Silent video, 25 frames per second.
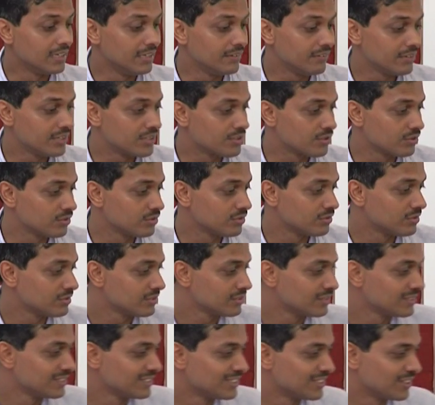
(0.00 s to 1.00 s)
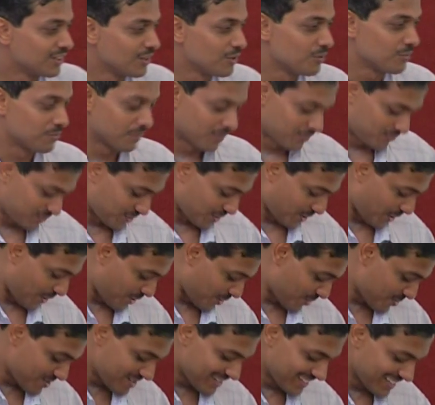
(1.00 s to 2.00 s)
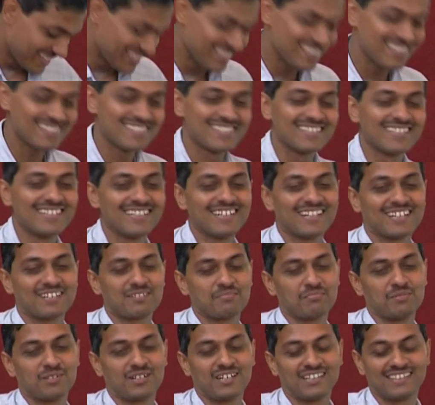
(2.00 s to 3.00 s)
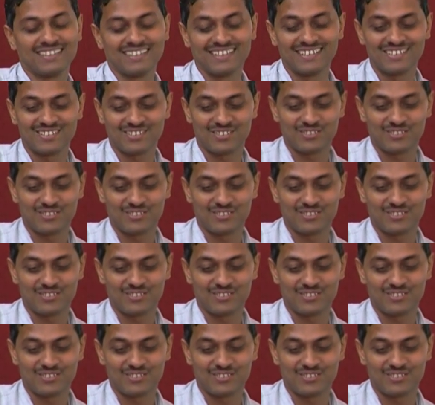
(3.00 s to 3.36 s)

leave it to now Professor Arun he is the expert in this.